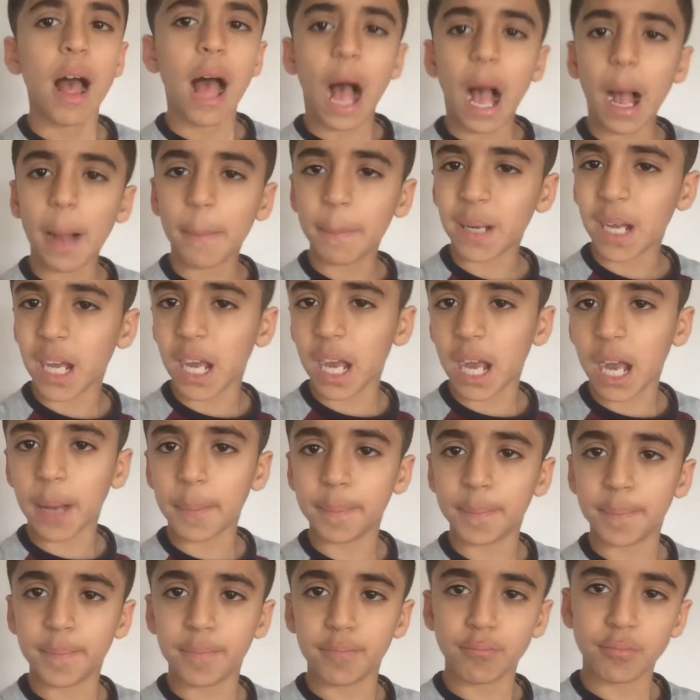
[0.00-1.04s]

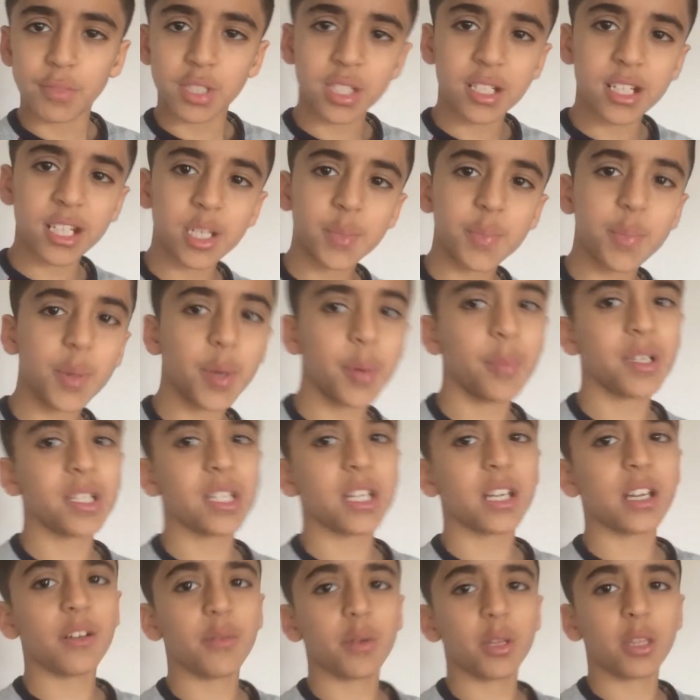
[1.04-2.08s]
I'm just
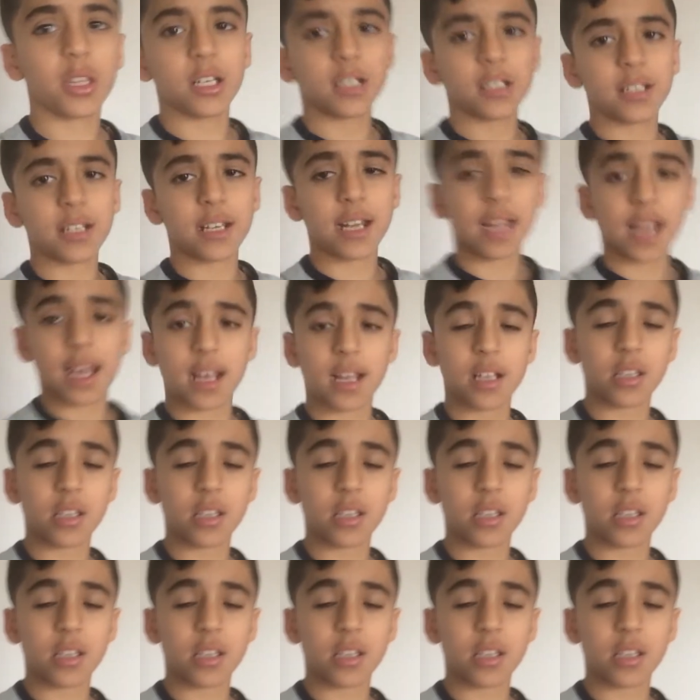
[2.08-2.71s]
experimenting with it today.